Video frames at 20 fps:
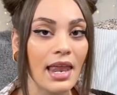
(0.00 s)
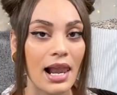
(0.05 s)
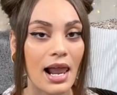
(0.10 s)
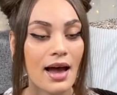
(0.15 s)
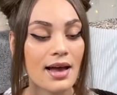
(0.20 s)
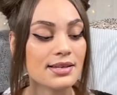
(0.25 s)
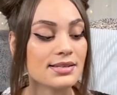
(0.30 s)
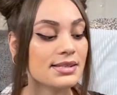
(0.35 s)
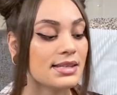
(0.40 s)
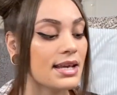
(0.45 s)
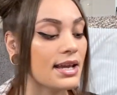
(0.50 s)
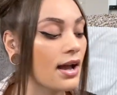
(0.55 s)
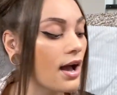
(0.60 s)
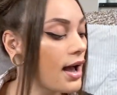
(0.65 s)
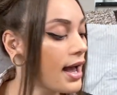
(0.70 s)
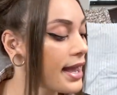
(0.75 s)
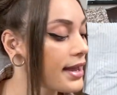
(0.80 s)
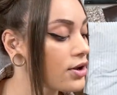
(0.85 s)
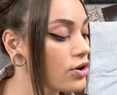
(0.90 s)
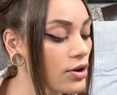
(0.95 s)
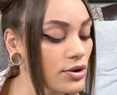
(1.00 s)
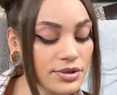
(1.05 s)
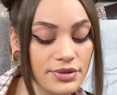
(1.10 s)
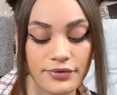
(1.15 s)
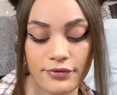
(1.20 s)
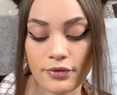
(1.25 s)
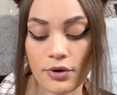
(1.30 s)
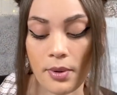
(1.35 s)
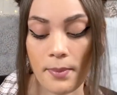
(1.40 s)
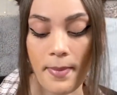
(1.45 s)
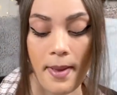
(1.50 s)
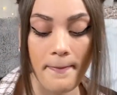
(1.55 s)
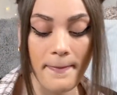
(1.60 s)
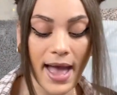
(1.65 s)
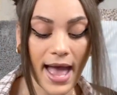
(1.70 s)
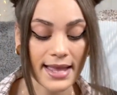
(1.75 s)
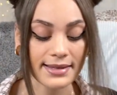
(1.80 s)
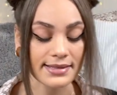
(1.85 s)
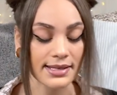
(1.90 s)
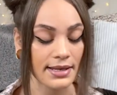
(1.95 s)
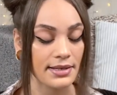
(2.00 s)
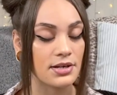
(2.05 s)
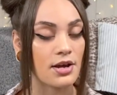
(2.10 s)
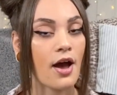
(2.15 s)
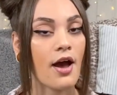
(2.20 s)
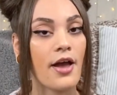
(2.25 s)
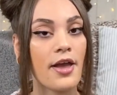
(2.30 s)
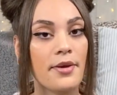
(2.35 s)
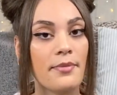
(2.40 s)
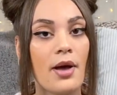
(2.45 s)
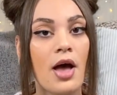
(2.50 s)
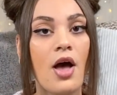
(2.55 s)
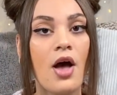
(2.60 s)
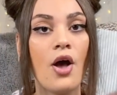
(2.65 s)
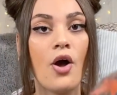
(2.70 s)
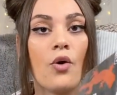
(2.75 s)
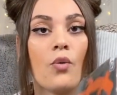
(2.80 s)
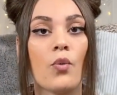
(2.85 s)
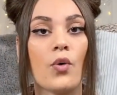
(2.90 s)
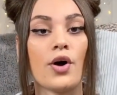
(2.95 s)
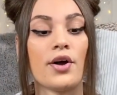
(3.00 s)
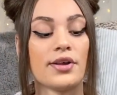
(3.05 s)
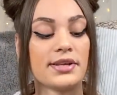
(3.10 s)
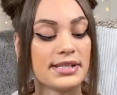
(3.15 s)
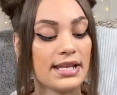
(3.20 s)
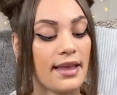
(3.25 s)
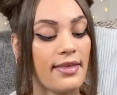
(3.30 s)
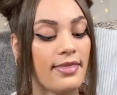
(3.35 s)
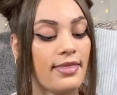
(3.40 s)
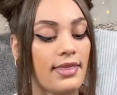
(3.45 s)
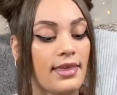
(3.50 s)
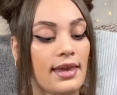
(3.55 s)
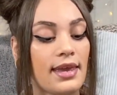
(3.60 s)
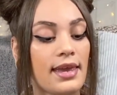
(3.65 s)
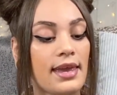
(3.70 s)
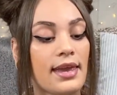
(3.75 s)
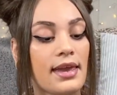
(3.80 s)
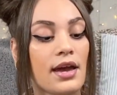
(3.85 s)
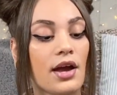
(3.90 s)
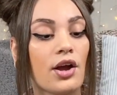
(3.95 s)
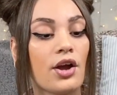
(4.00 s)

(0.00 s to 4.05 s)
last thing I got from Pets at Home was the